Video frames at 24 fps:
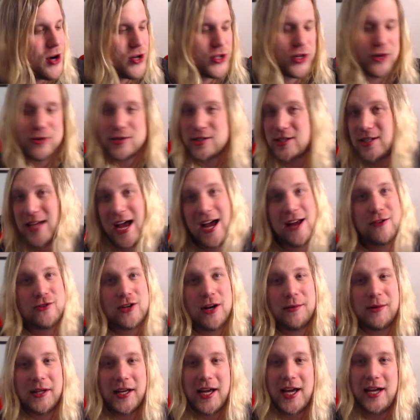Jones had
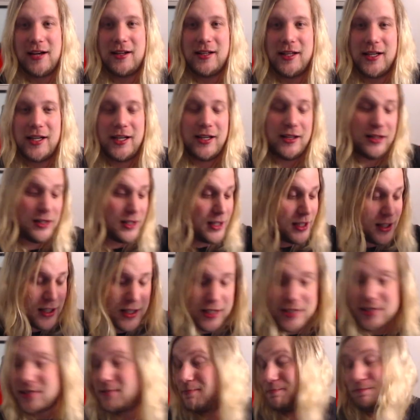trouble handling it.
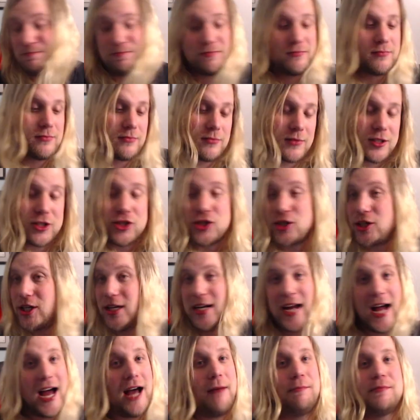Shit
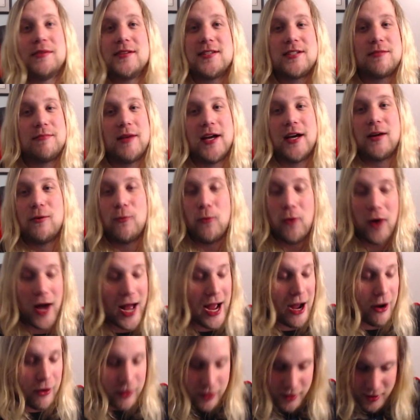happens, man. What?
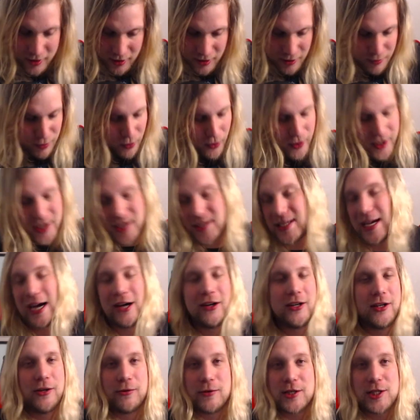How? The, the point is, how
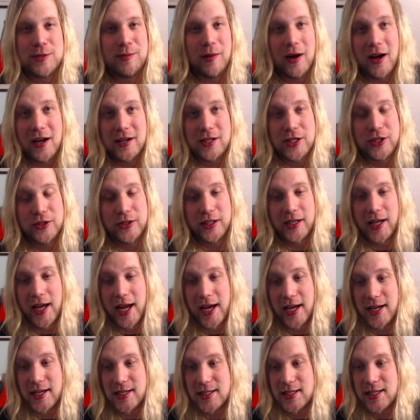do you respond to it?
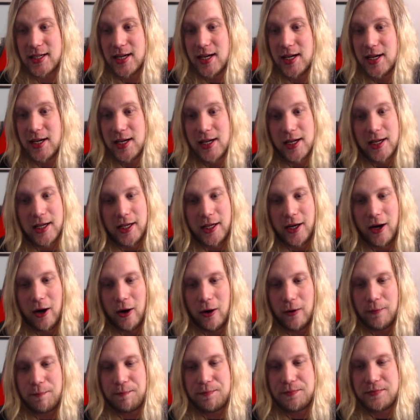And you
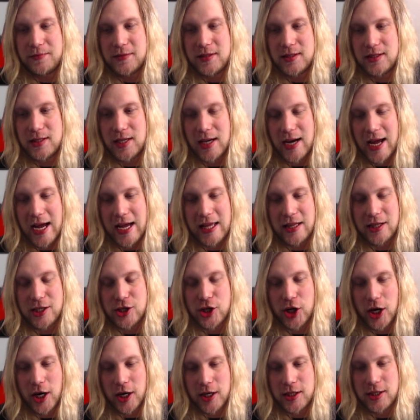know, tonight the
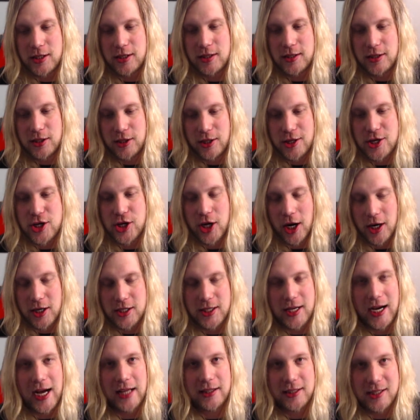Sharks the Sharks
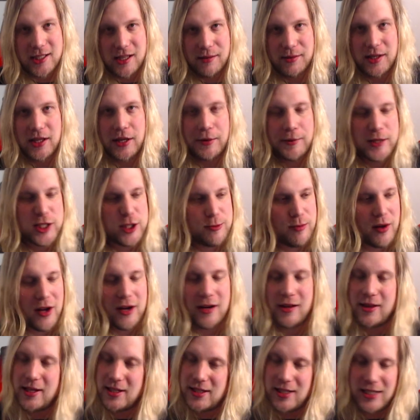got the W. They
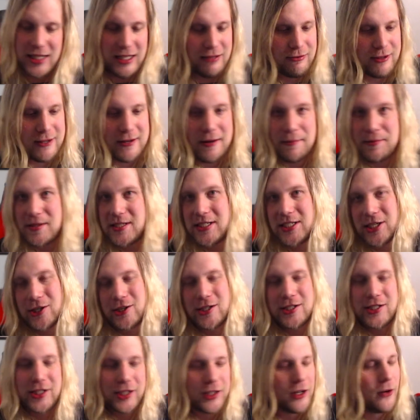responded. They evened up the
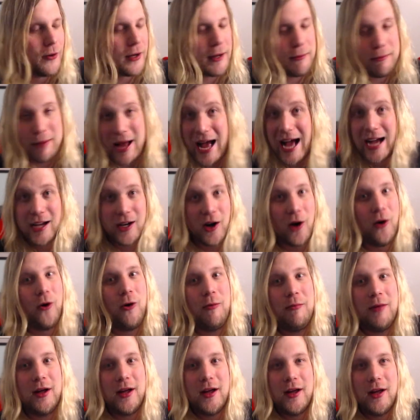series going back
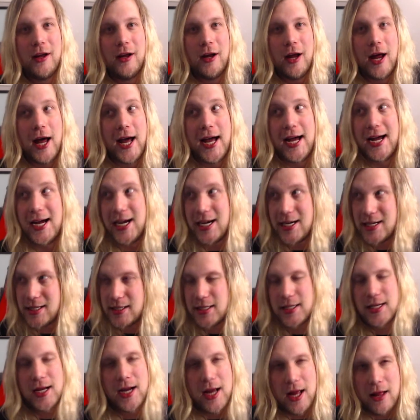home,
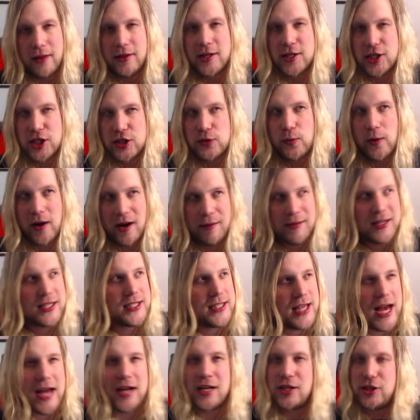and this is what I'm
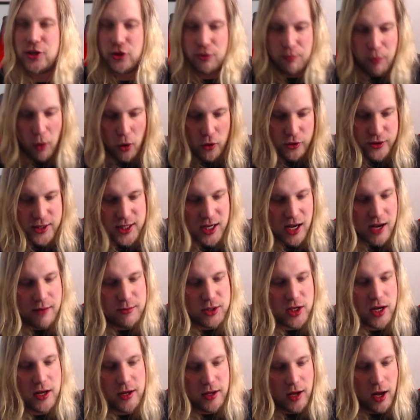excited to. Both times
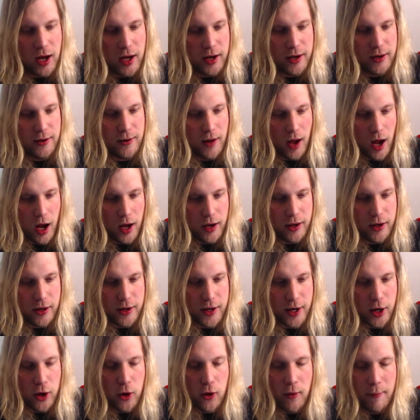on on on
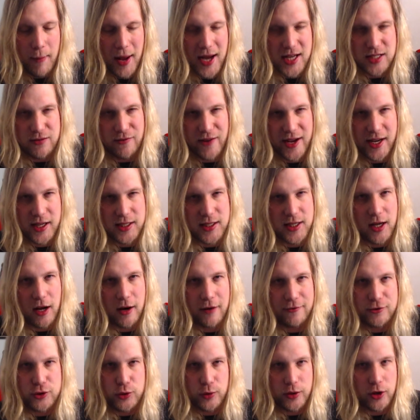their home ice, Vegas got
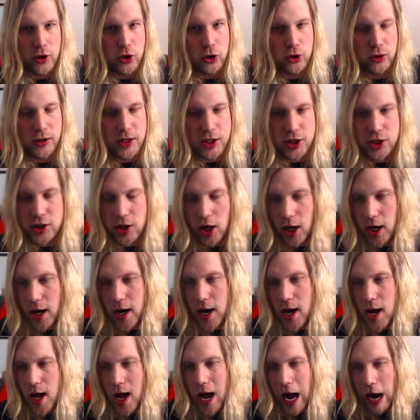off to an early start.
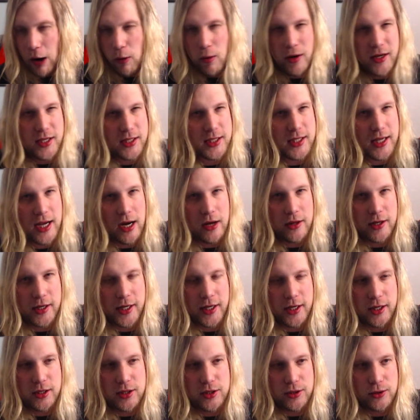I want to see how they're
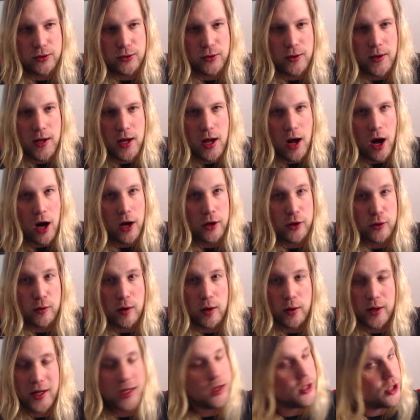going to do on the
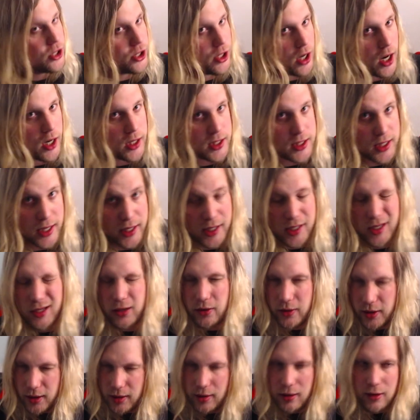road in the Shark Tank. I know
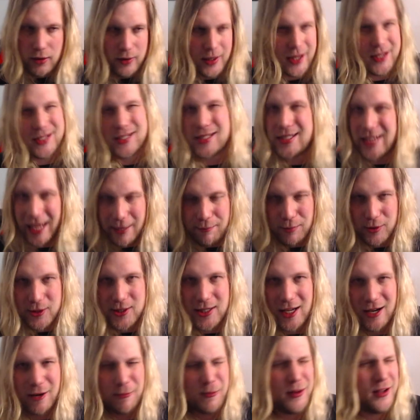they did all right in Staples
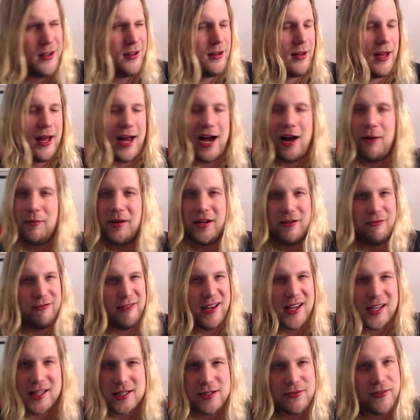Center, but how many
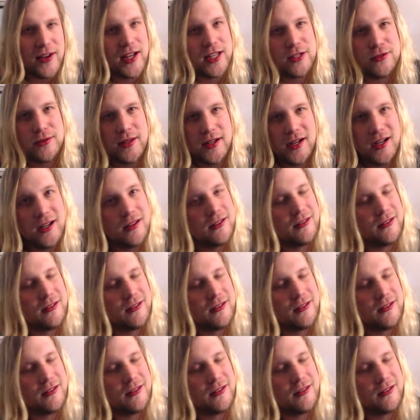Vegas fans were there?